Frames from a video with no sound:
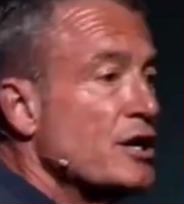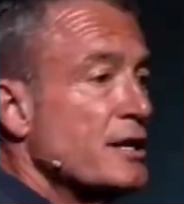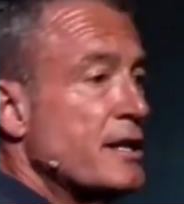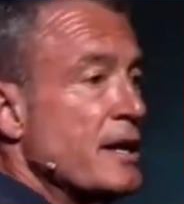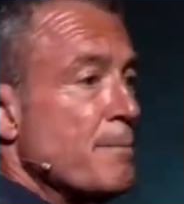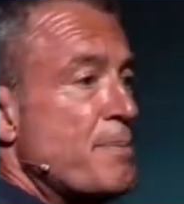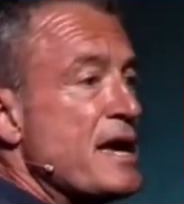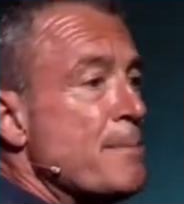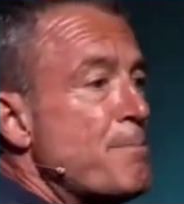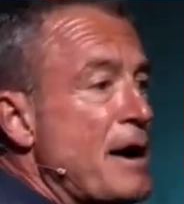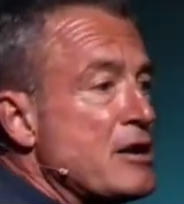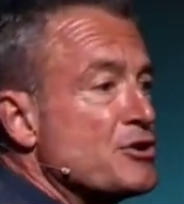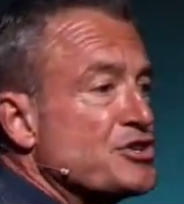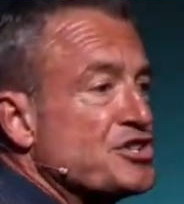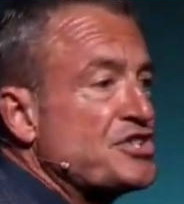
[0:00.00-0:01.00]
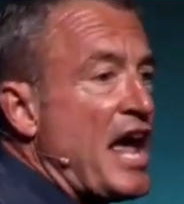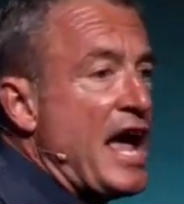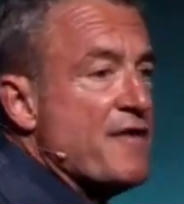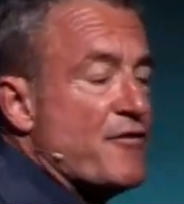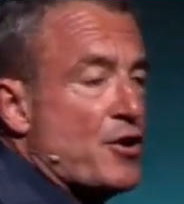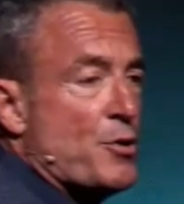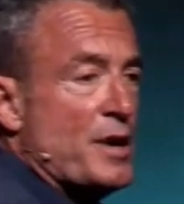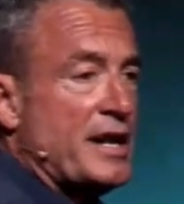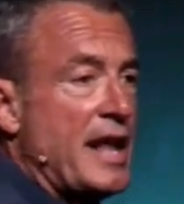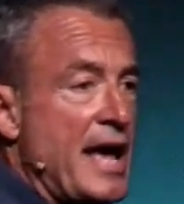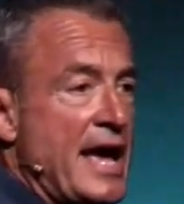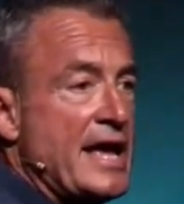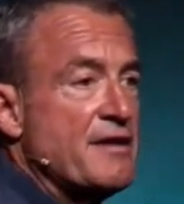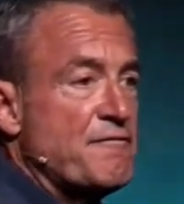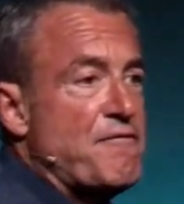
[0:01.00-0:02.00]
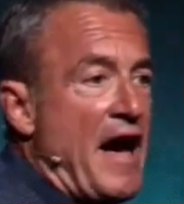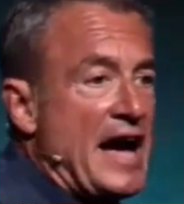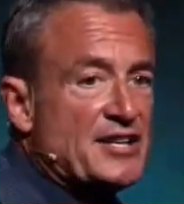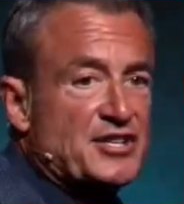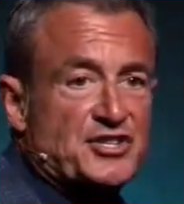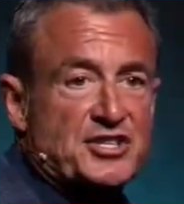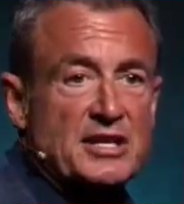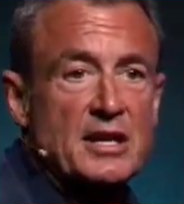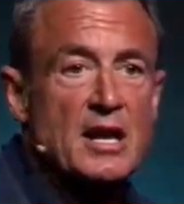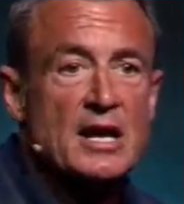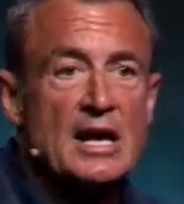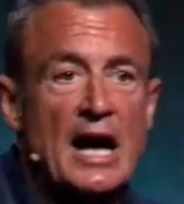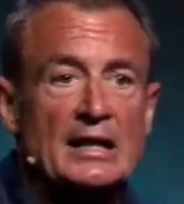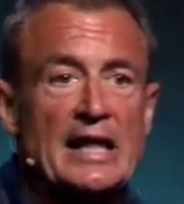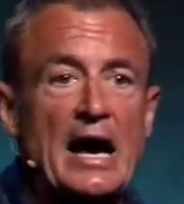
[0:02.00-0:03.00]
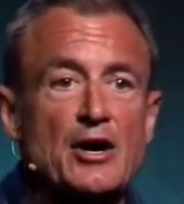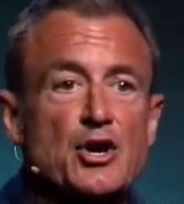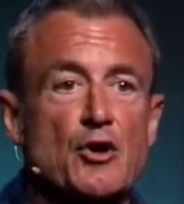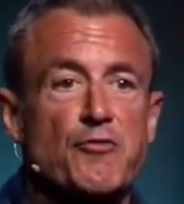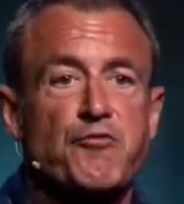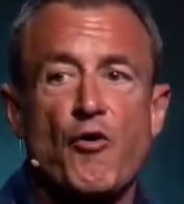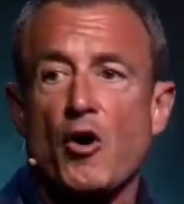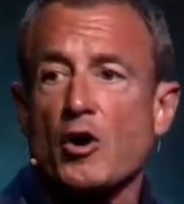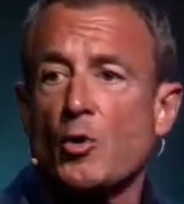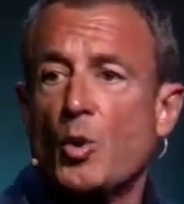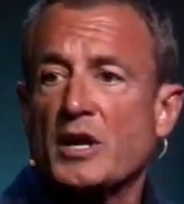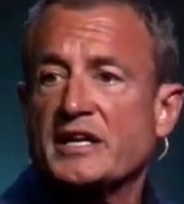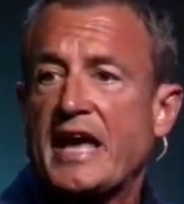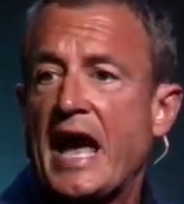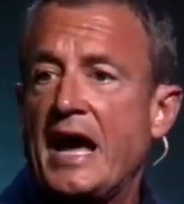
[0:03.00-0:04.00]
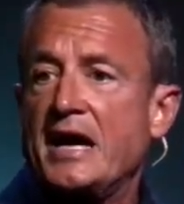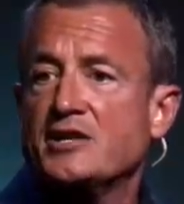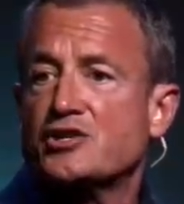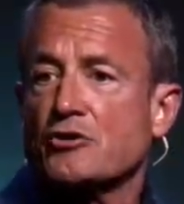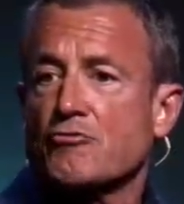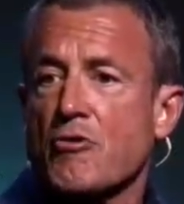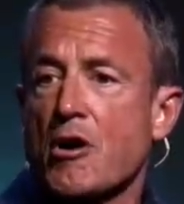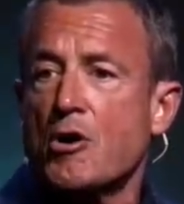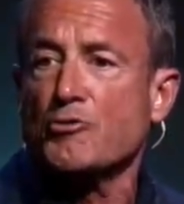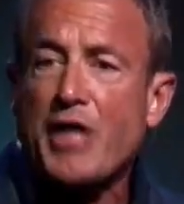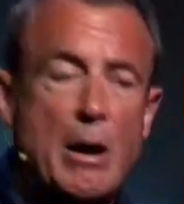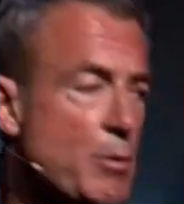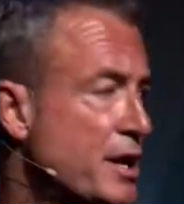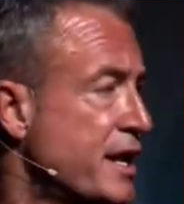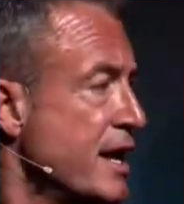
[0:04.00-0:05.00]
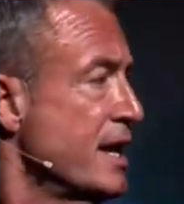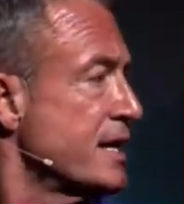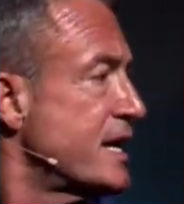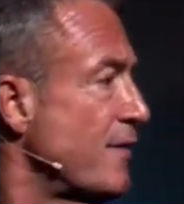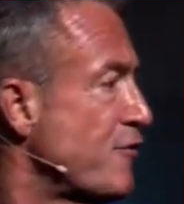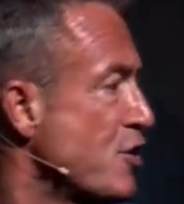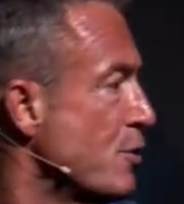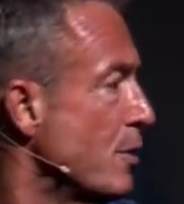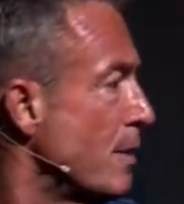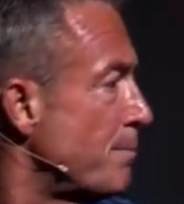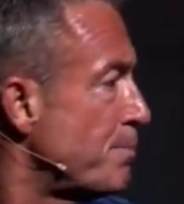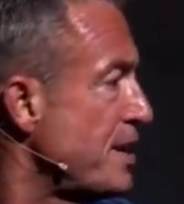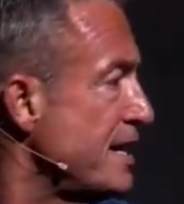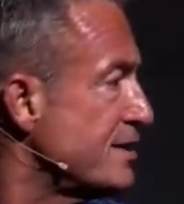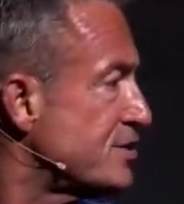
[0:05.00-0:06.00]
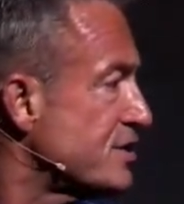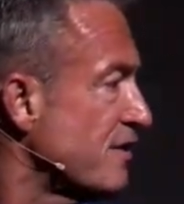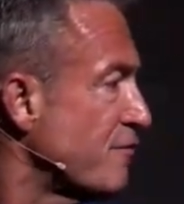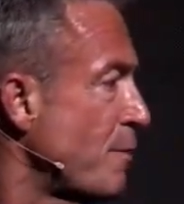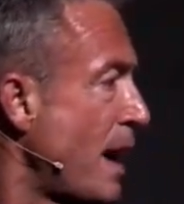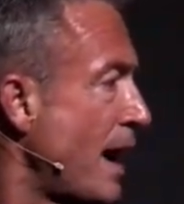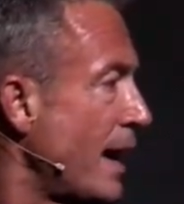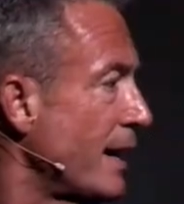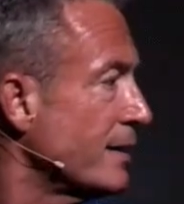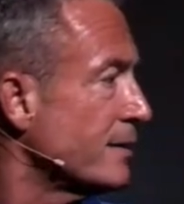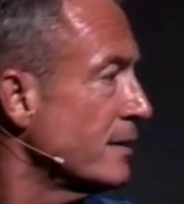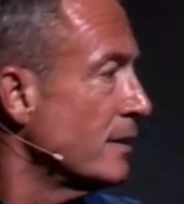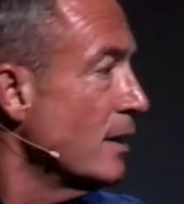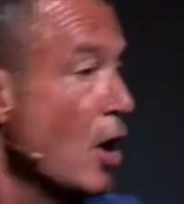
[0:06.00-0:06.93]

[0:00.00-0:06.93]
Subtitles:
could be a better saver and invest and allow your 401k to grow, that would give you peace of mind.